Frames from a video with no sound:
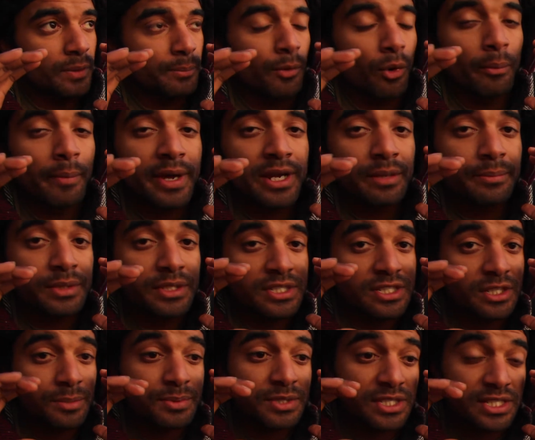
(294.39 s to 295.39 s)
momentum is
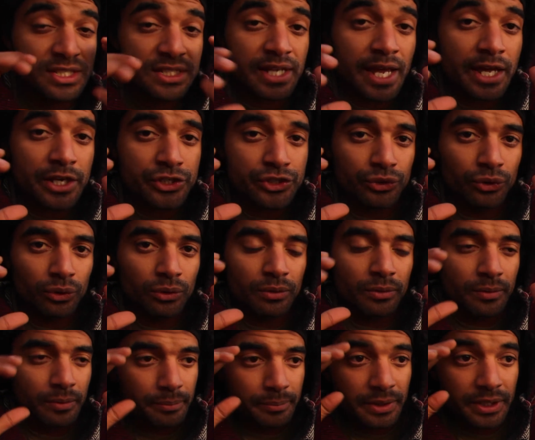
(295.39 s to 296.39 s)
substantial.
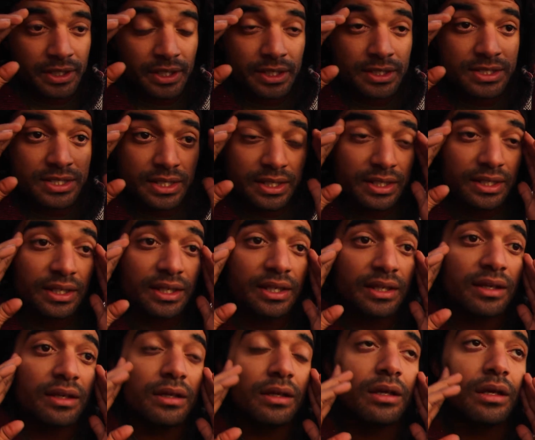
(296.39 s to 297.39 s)
Because
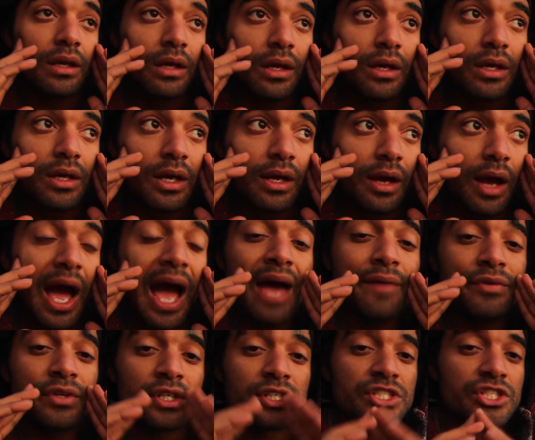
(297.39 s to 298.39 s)

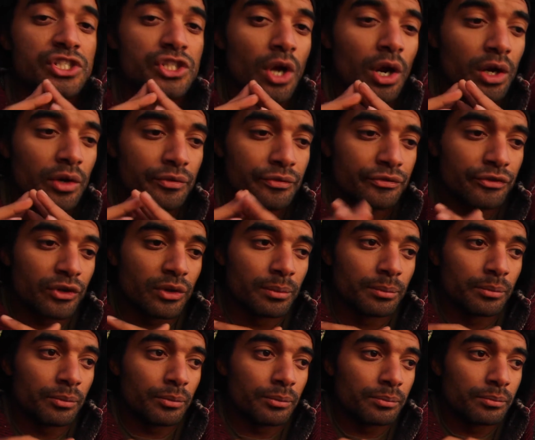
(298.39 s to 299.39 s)
having to start from
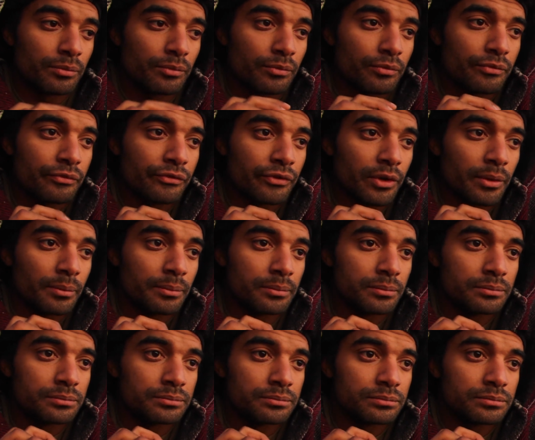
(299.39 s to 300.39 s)

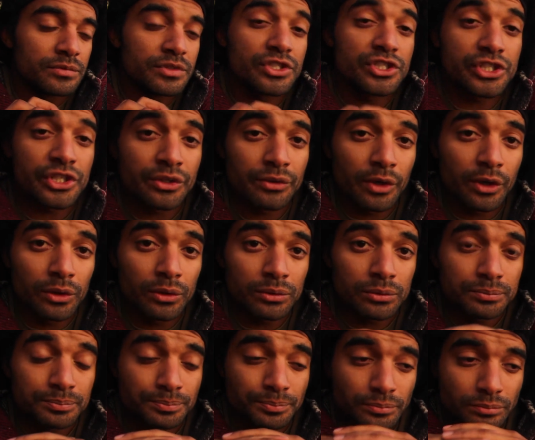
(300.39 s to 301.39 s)
zero
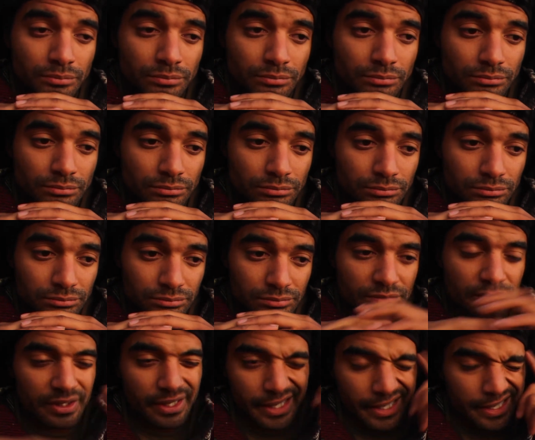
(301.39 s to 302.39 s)

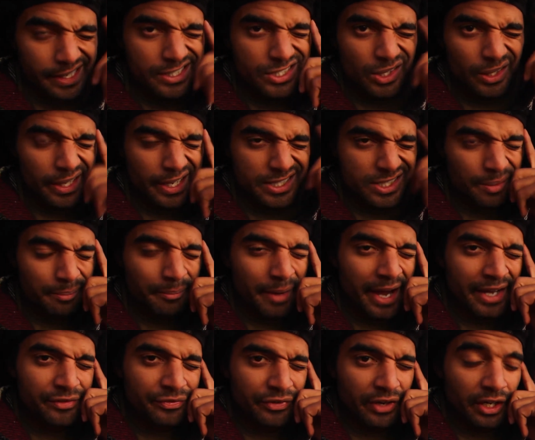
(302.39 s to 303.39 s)
it's a
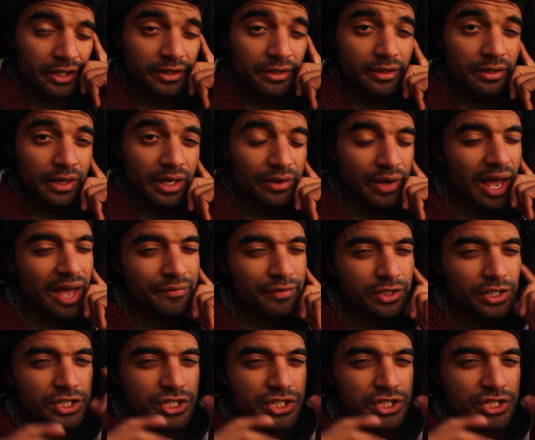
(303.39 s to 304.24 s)
mind fuck. Having